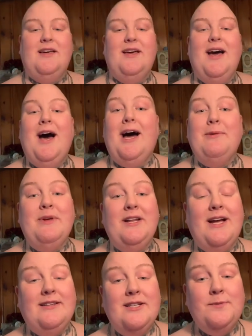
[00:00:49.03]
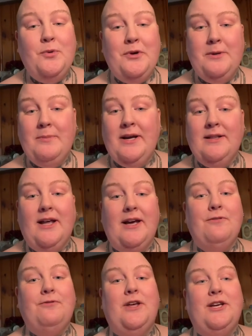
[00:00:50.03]
I mean, at this point in my
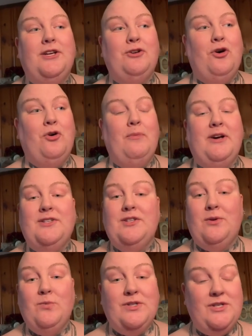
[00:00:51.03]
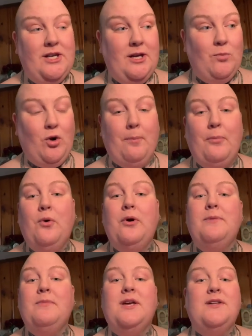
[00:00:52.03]
life, like, my son was needing more
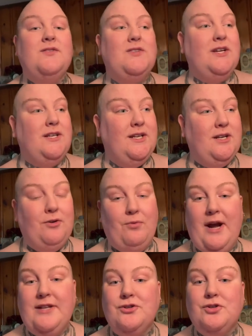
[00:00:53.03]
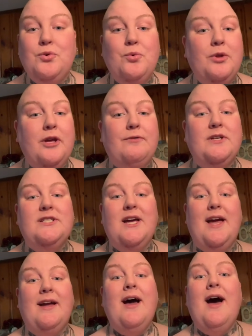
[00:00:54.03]
appointments, he needed a ride to school every
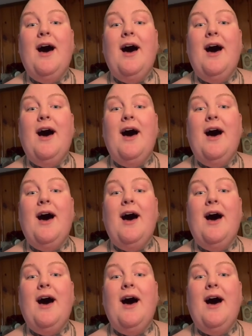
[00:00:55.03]
day,